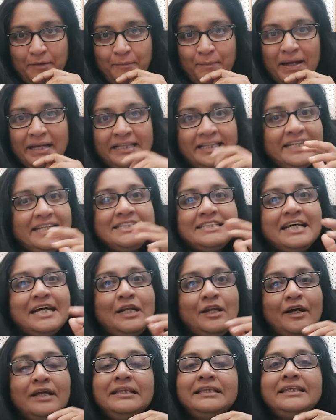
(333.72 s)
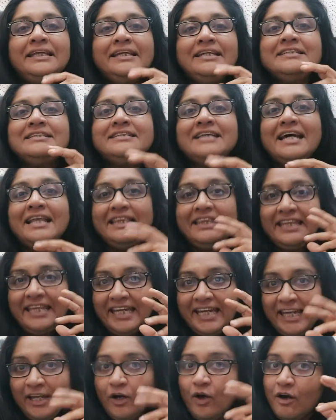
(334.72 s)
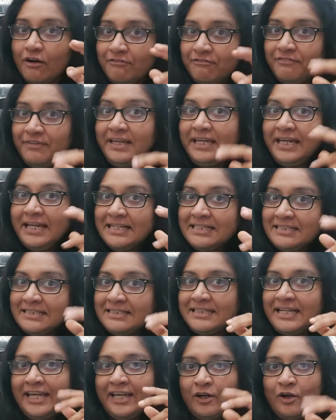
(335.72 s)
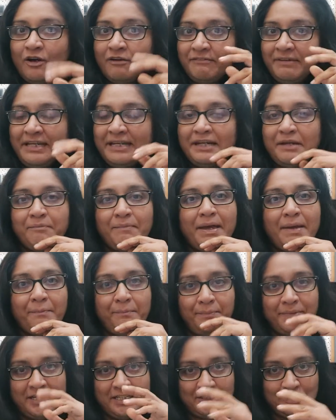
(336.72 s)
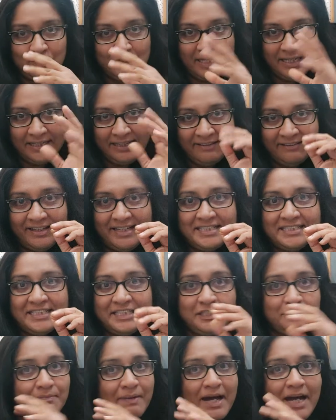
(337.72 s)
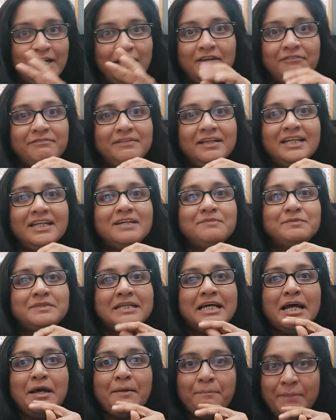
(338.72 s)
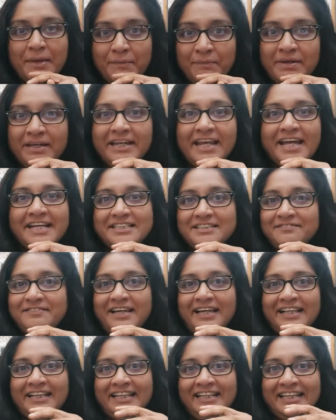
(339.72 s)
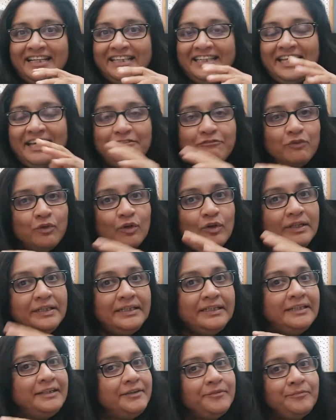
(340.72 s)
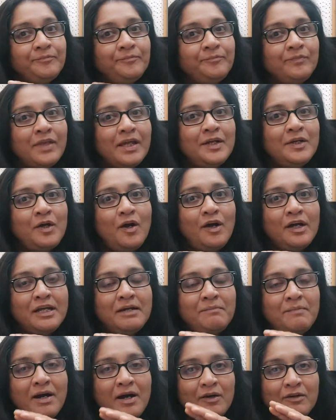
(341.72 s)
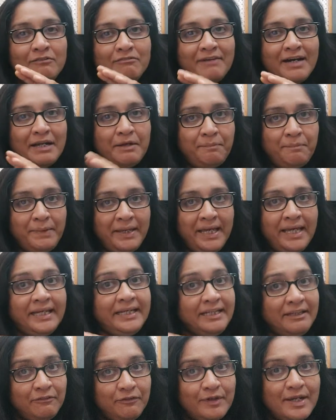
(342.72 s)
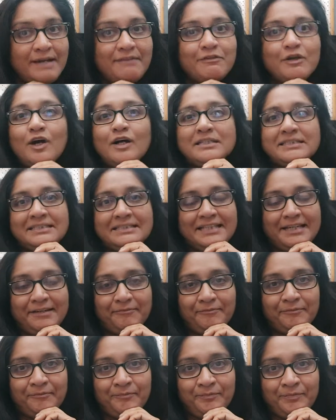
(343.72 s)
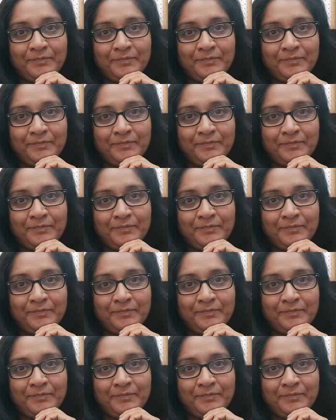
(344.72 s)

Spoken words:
But these are not things that they or we say or we remember. So that erasure is part of Europe's memory as well. They won't talk about what pain it would have cost them